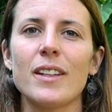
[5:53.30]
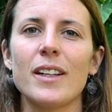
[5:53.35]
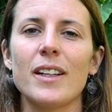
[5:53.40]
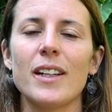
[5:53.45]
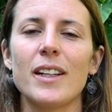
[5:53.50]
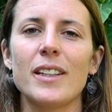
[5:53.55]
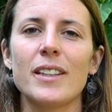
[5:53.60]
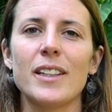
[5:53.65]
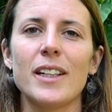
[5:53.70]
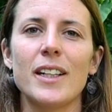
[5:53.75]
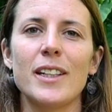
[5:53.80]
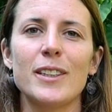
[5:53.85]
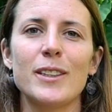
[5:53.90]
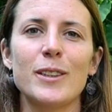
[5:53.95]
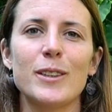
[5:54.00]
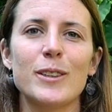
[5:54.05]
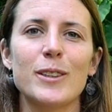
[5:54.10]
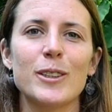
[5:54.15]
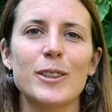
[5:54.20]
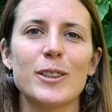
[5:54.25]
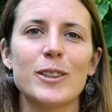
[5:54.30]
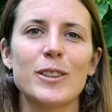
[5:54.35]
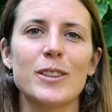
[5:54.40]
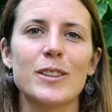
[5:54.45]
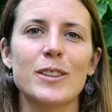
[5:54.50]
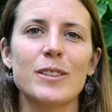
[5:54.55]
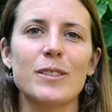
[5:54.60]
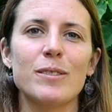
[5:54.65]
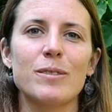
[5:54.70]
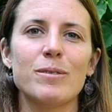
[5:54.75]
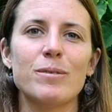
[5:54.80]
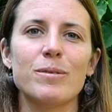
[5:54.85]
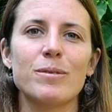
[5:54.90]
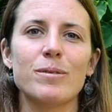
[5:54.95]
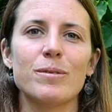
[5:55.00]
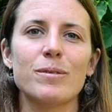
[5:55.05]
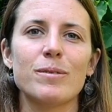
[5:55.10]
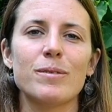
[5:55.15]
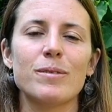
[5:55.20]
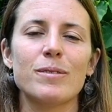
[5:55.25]
And then you just
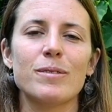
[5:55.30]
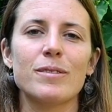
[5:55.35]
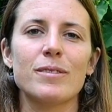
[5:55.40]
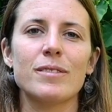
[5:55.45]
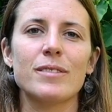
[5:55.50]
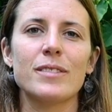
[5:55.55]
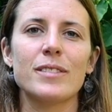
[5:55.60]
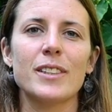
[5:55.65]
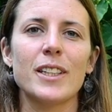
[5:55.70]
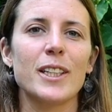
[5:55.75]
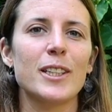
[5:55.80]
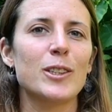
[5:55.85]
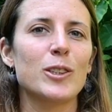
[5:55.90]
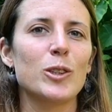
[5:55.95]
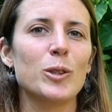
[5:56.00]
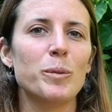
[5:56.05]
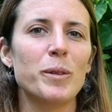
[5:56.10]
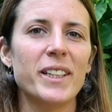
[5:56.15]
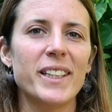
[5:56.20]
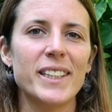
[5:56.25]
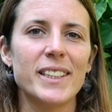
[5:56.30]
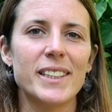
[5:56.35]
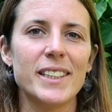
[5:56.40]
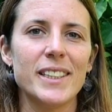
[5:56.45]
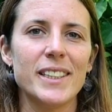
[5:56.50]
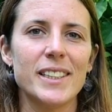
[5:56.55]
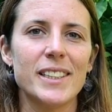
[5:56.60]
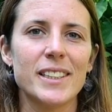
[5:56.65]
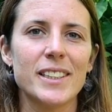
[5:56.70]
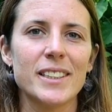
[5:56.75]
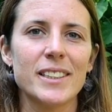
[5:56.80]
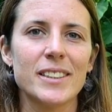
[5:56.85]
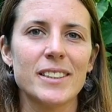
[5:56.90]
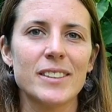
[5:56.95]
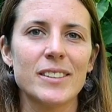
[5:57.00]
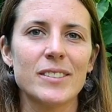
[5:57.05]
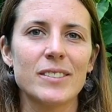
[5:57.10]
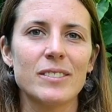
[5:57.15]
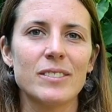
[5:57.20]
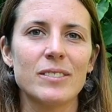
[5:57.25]
take 2 minutes each.
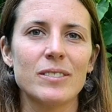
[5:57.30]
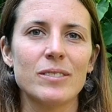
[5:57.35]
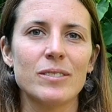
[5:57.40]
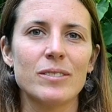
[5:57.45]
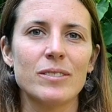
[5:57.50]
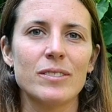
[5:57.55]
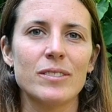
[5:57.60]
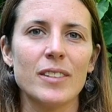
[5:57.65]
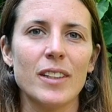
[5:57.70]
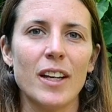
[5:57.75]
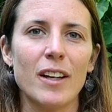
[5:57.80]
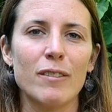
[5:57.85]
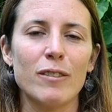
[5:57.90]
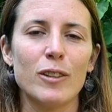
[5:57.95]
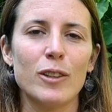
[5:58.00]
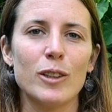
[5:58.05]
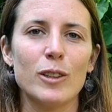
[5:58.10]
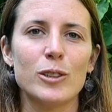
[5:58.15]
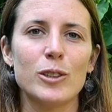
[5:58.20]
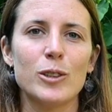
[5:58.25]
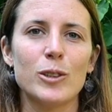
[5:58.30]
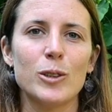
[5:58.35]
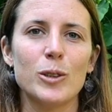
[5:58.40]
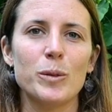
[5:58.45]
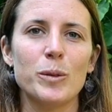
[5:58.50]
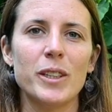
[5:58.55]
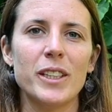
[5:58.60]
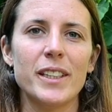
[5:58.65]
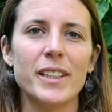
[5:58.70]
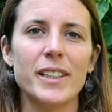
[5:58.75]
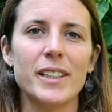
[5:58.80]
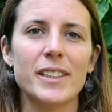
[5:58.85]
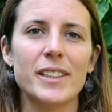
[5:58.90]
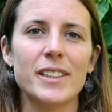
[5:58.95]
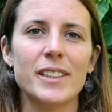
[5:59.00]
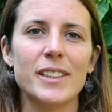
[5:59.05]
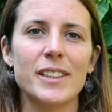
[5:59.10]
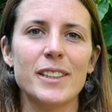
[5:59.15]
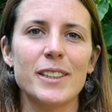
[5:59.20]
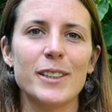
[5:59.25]
And for those 2
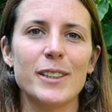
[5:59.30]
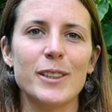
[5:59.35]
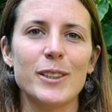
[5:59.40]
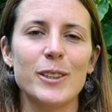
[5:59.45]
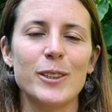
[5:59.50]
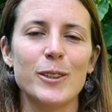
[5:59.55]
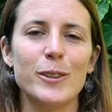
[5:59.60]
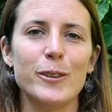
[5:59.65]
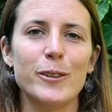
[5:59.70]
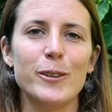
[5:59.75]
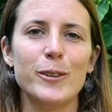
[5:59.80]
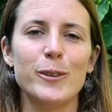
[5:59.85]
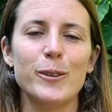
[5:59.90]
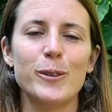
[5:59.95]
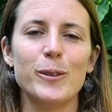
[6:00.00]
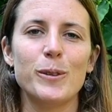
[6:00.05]
minutes, you